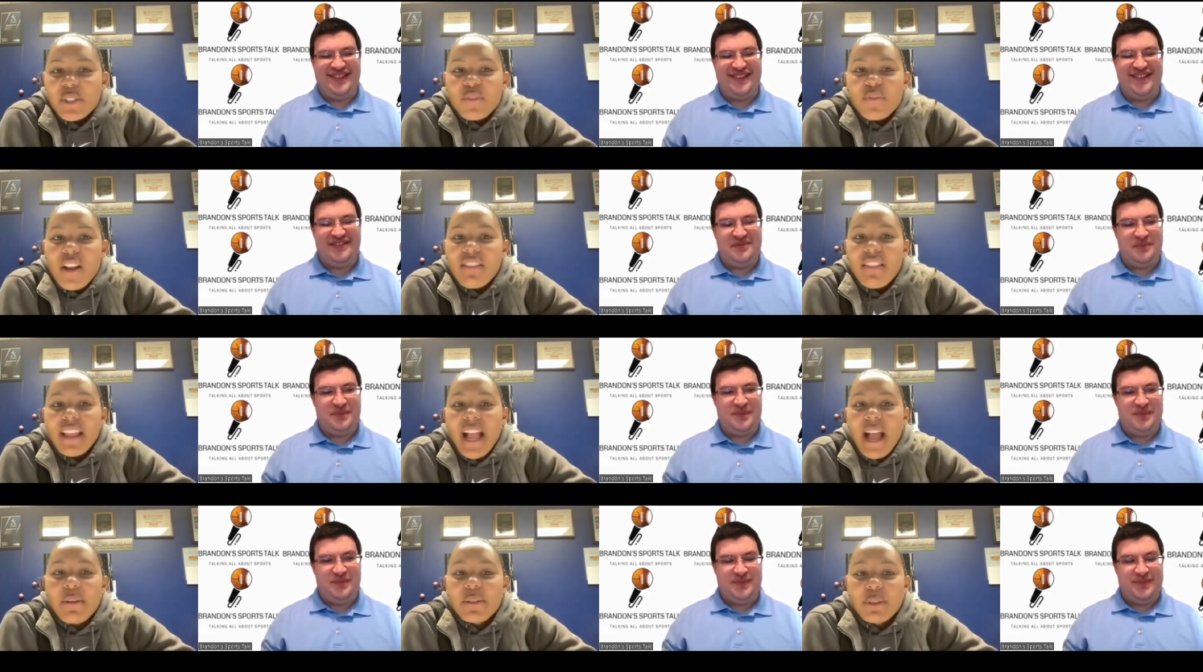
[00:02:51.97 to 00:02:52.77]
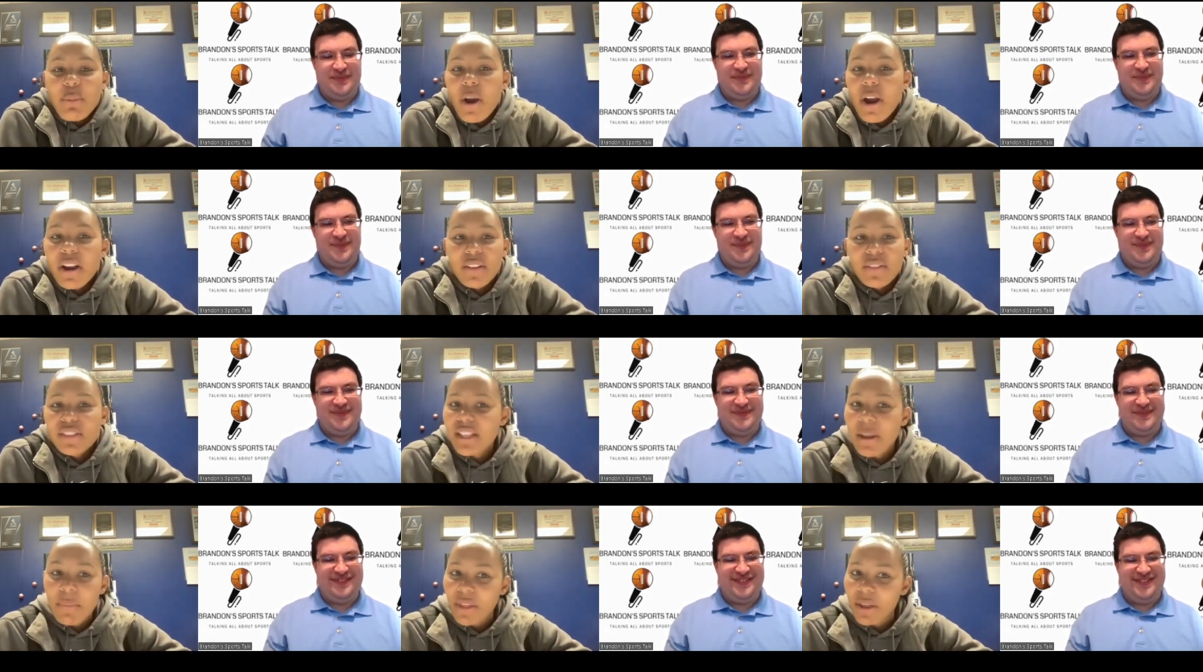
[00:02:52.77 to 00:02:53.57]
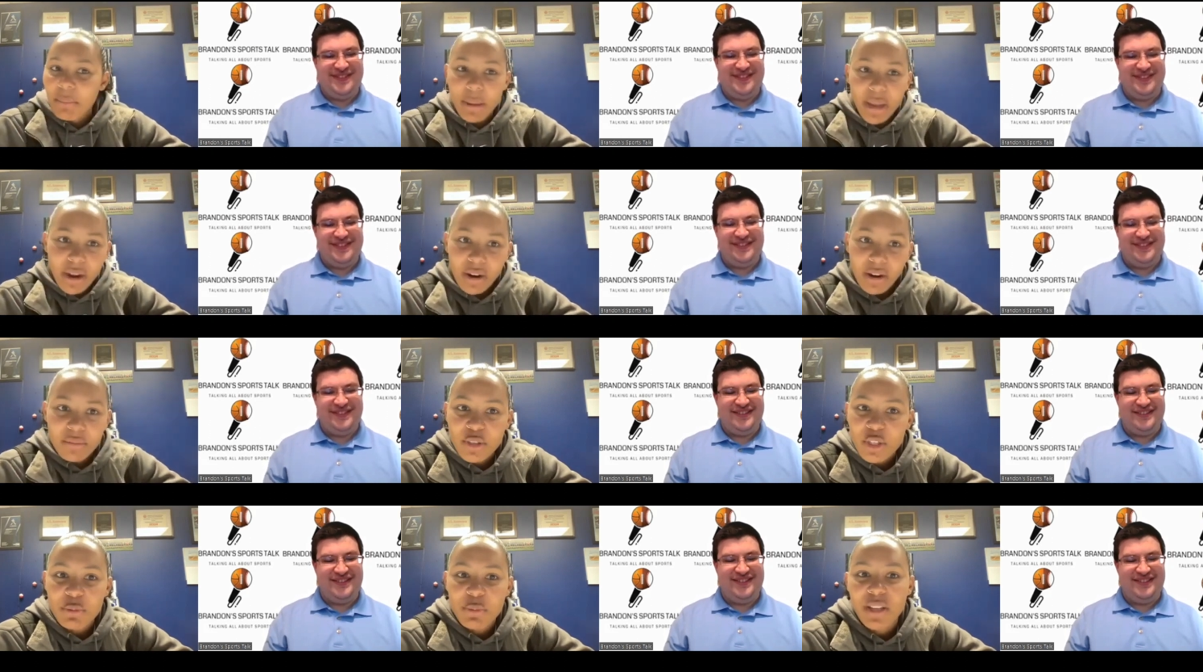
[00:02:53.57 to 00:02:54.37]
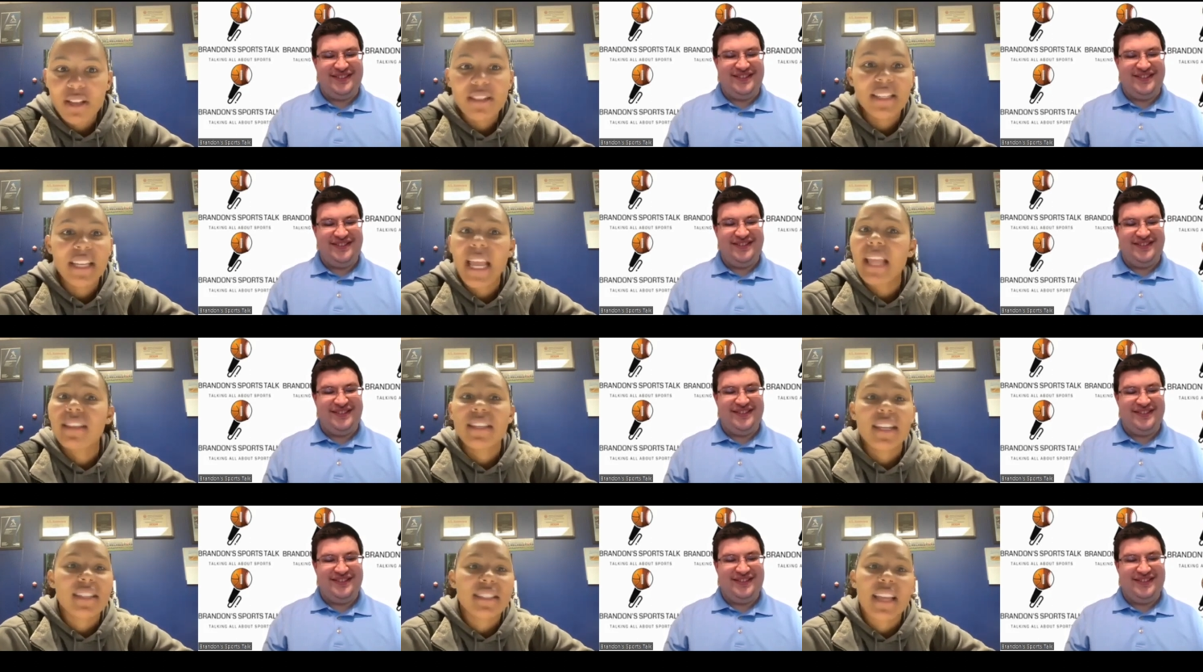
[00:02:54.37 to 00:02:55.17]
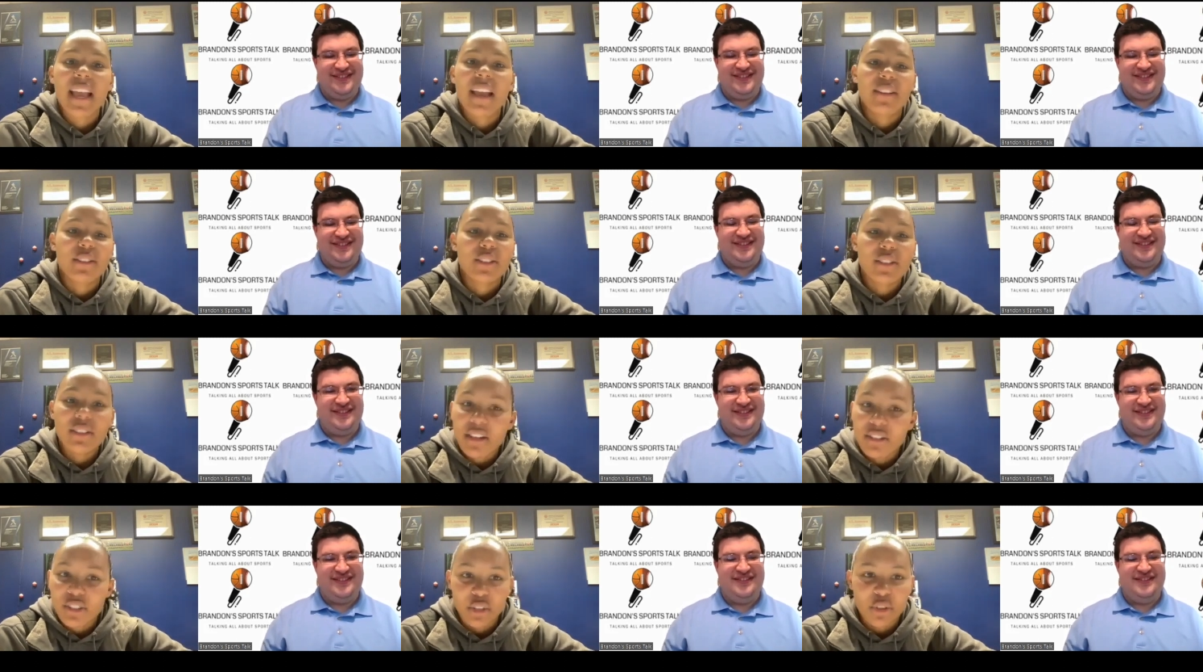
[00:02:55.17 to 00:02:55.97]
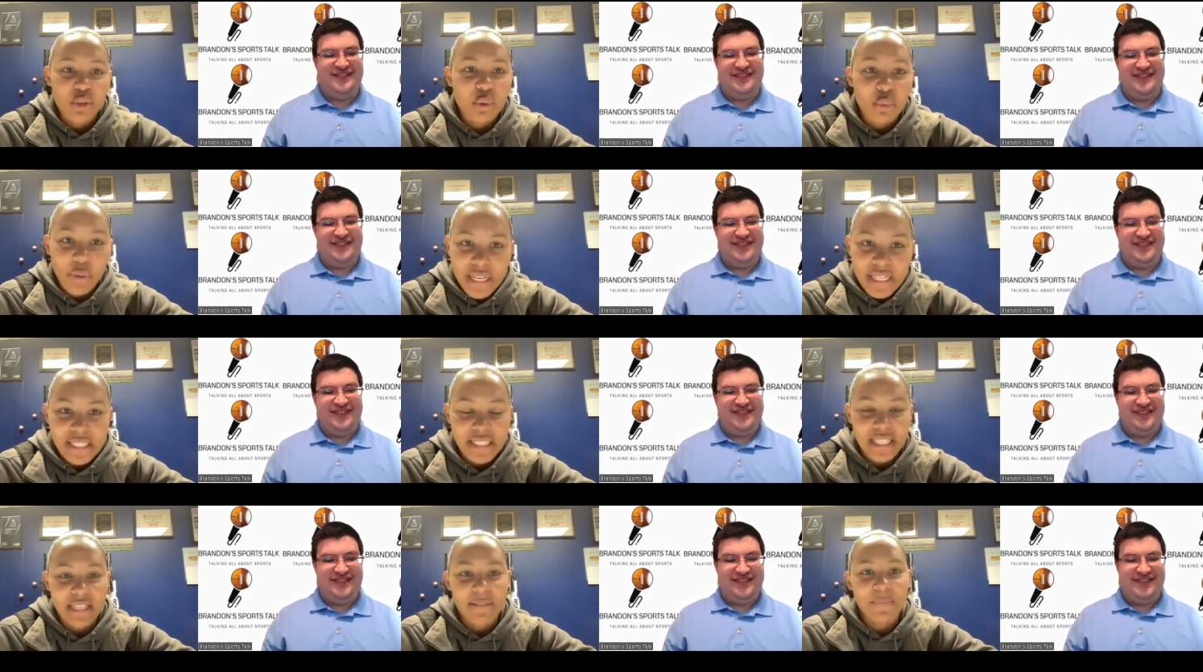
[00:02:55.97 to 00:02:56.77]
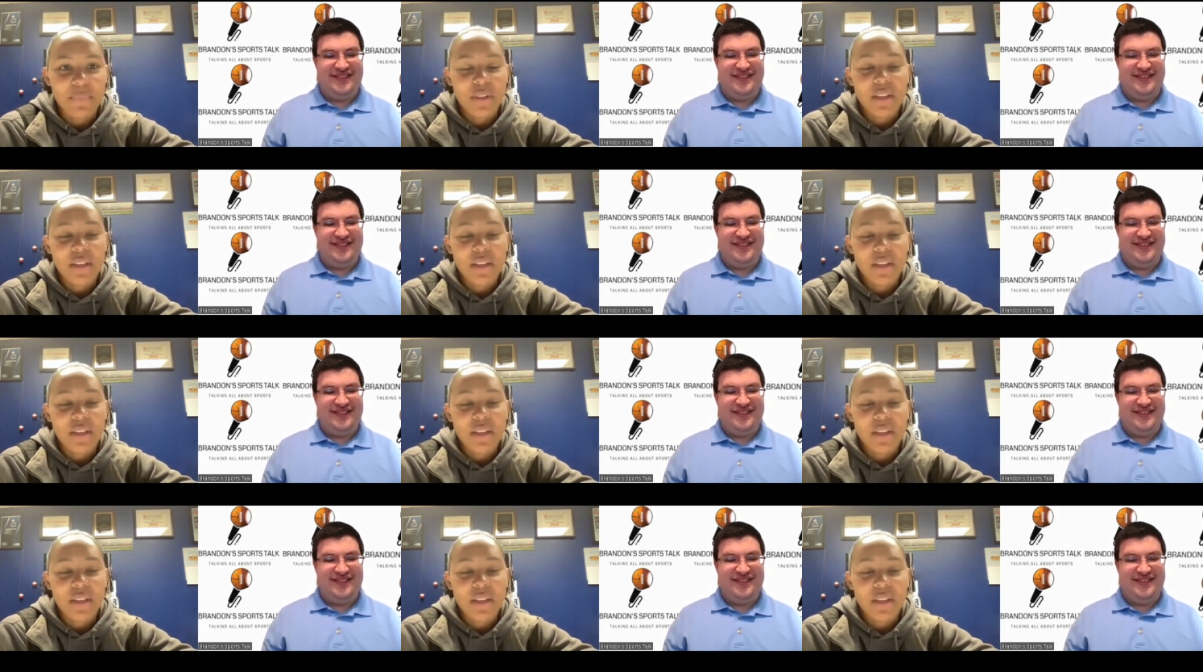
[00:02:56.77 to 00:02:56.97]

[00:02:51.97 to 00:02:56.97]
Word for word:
Speaker 1: felt like I was a part of something bigger, just because, again, the NESCAC is such a crazy